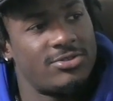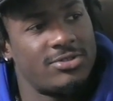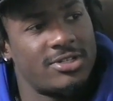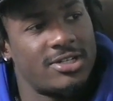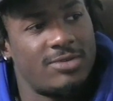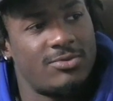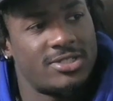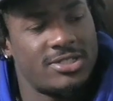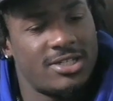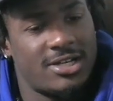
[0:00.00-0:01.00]
Yeah, I want to
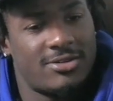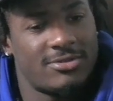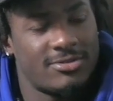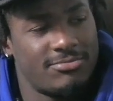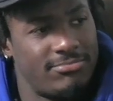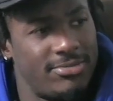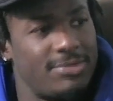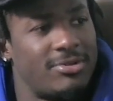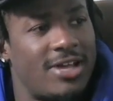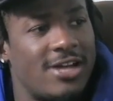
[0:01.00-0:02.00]
see how
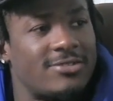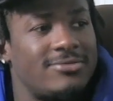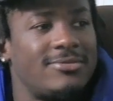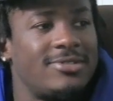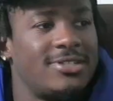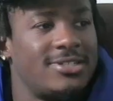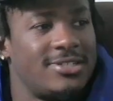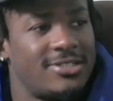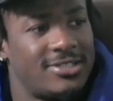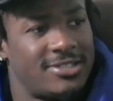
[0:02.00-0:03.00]
people like them. Okay.
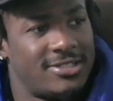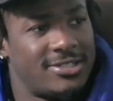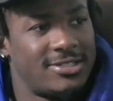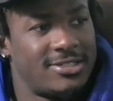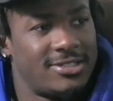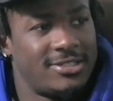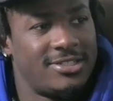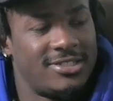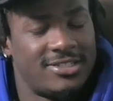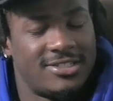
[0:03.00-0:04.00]
Okay.
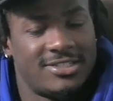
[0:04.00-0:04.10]
Yeah.